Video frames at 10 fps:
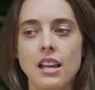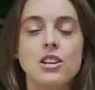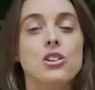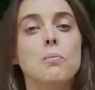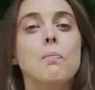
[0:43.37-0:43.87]
it's
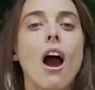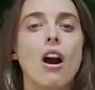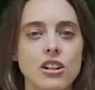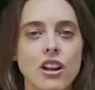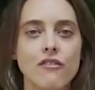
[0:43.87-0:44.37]
a new
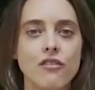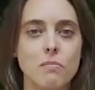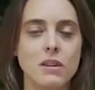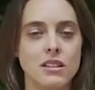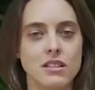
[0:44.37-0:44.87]
paradigm for
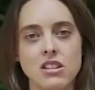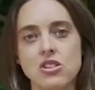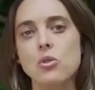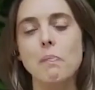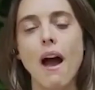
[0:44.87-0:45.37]
business, a
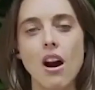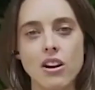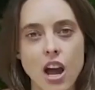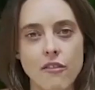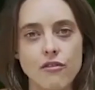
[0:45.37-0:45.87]
new
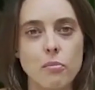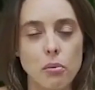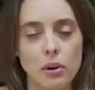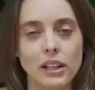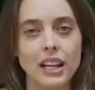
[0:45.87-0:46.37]
paradigm for
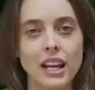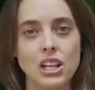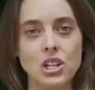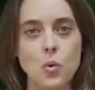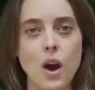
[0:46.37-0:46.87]
bringing it
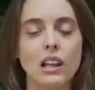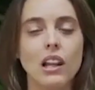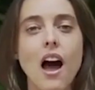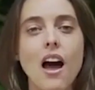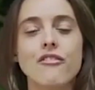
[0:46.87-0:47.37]
into our
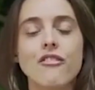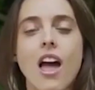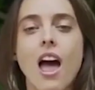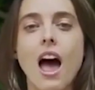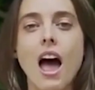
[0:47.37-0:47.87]
life
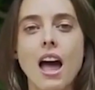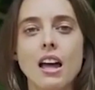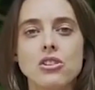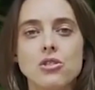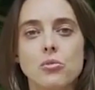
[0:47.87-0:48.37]

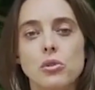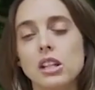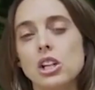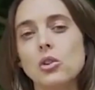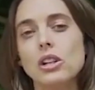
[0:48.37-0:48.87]
and to
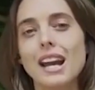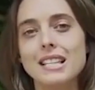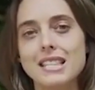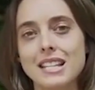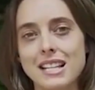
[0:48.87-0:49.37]
really
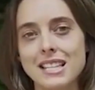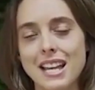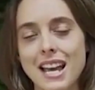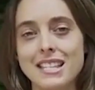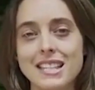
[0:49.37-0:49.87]
create
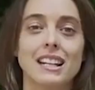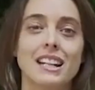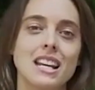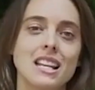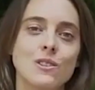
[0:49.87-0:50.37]
success in
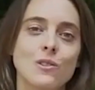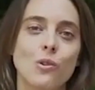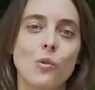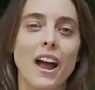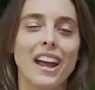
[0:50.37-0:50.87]
an
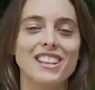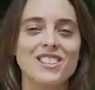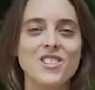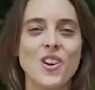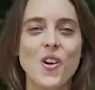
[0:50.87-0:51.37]
easeful way.
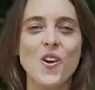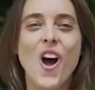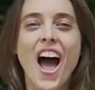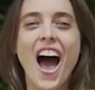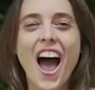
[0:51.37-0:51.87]
So
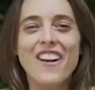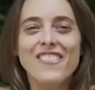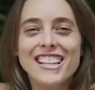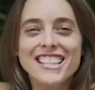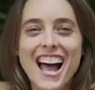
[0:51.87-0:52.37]
I'm
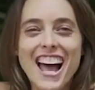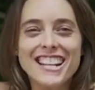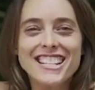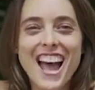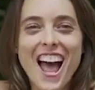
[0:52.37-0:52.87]

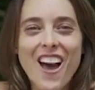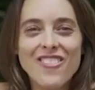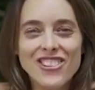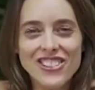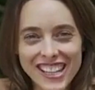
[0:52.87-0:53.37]
excited to
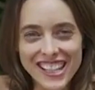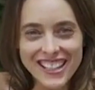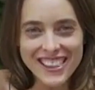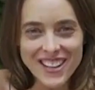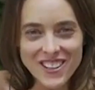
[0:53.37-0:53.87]
have you
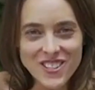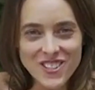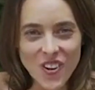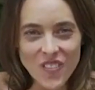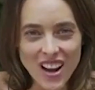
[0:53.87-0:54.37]
here. Thank you
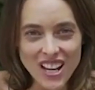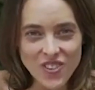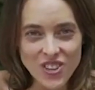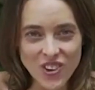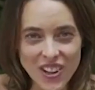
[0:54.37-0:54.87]
so
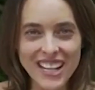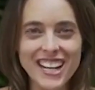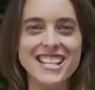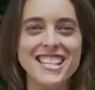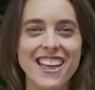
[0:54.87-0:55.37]
much for
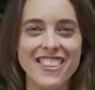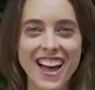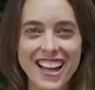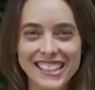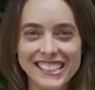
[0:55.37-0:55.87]
joining us, Heather.